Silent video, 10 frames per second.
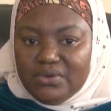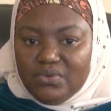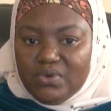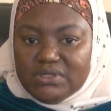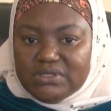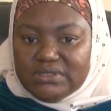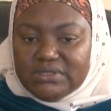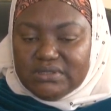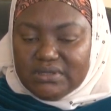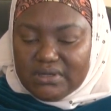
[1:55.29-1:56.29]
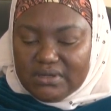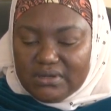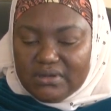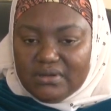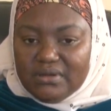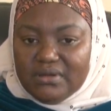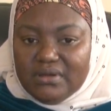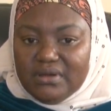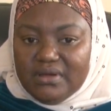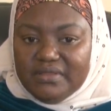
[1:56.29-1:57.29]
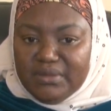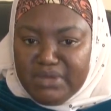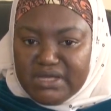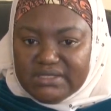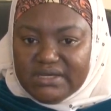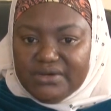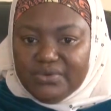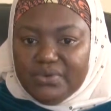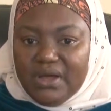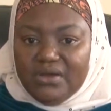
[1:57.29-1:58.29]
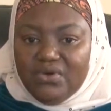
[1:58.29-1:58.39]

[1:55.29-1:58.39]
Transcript: was in the meeting mm.